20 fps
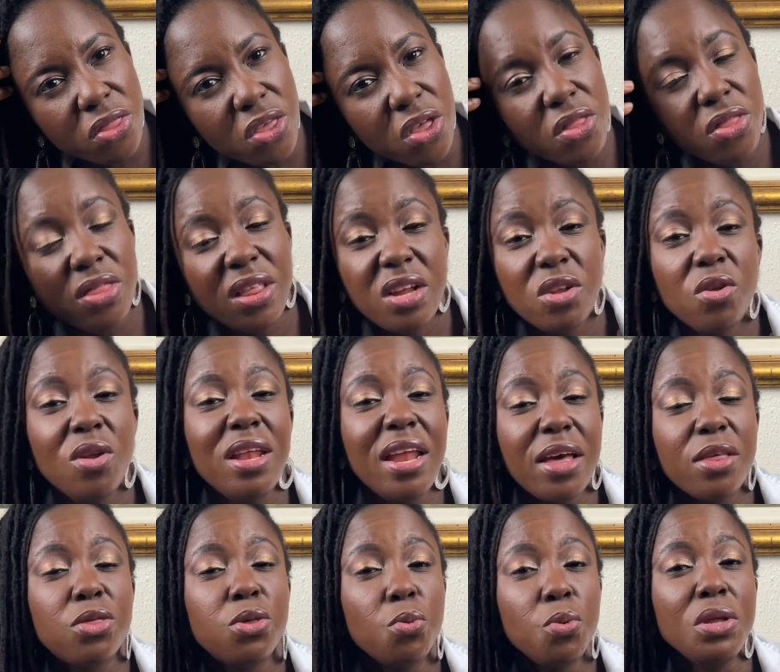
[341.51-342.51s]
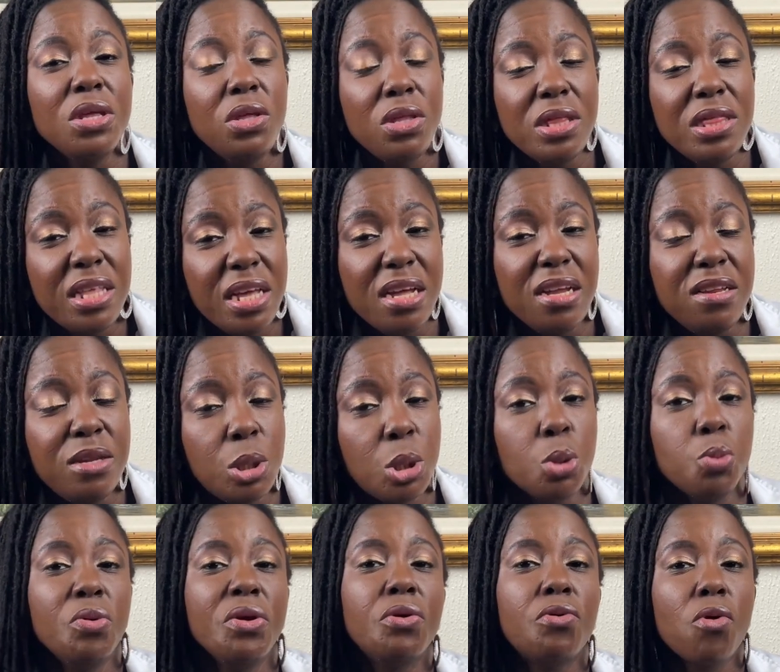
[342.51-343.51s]
needle length we need
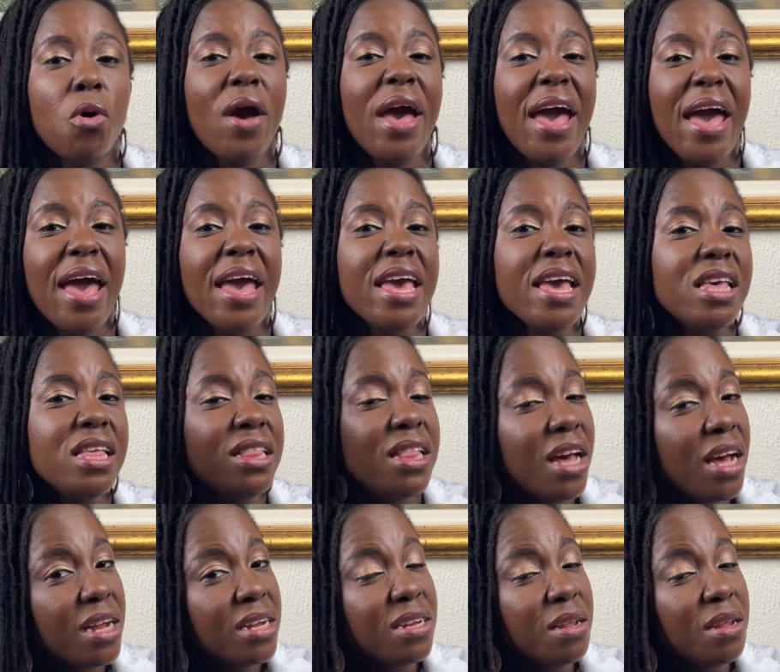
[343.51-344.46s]
to regrow hair in